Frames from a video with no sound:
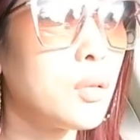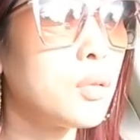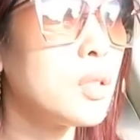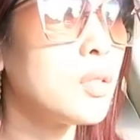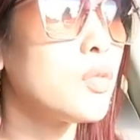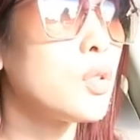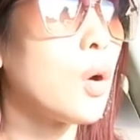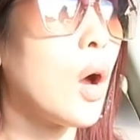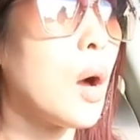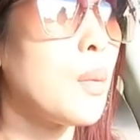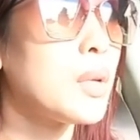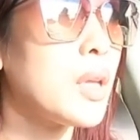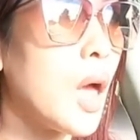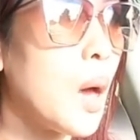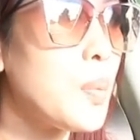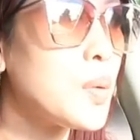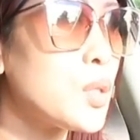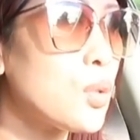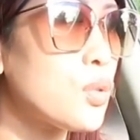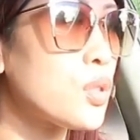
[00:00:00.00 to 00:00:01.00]
I don't even know how many
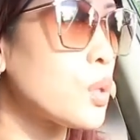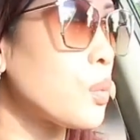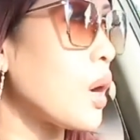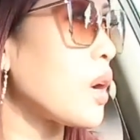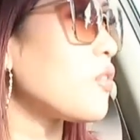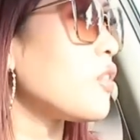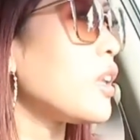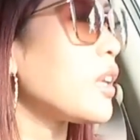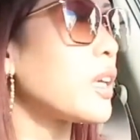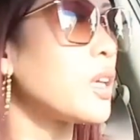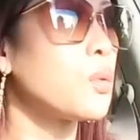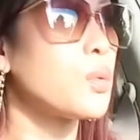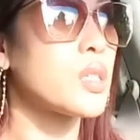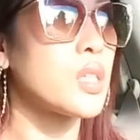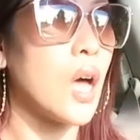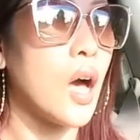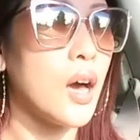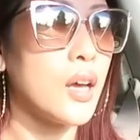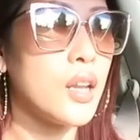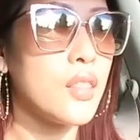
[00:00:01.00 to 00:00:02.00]
episodes there were. I felt like it
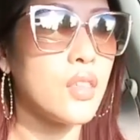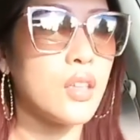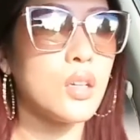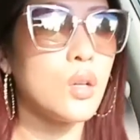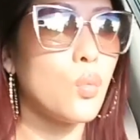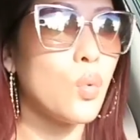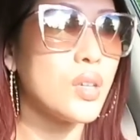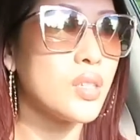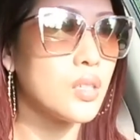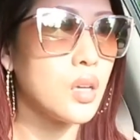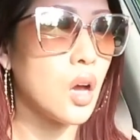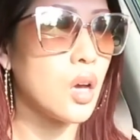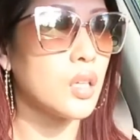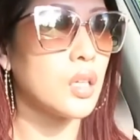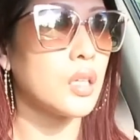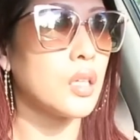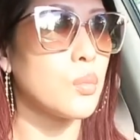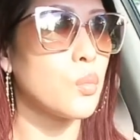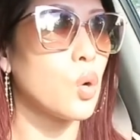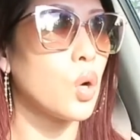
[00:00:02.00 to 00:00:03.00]
was on and then it wasn't
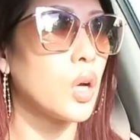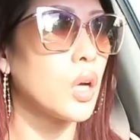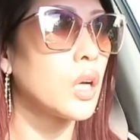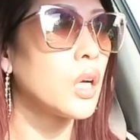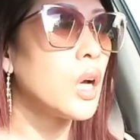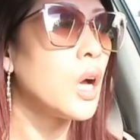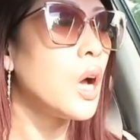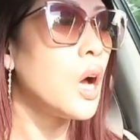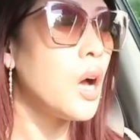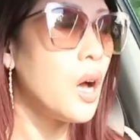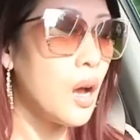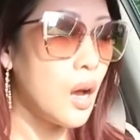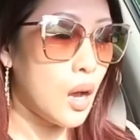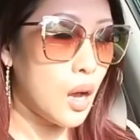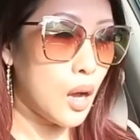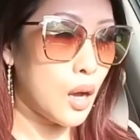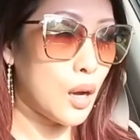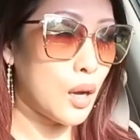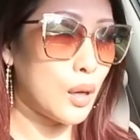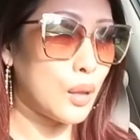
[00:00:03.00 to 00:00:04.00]
on anymore.
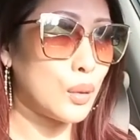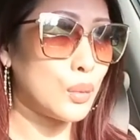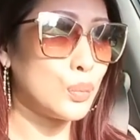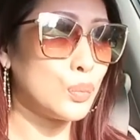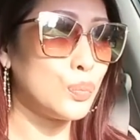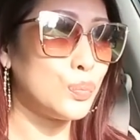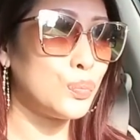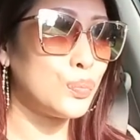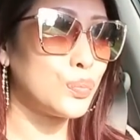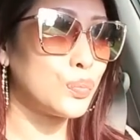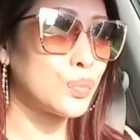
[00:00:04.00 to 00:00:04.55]
Um,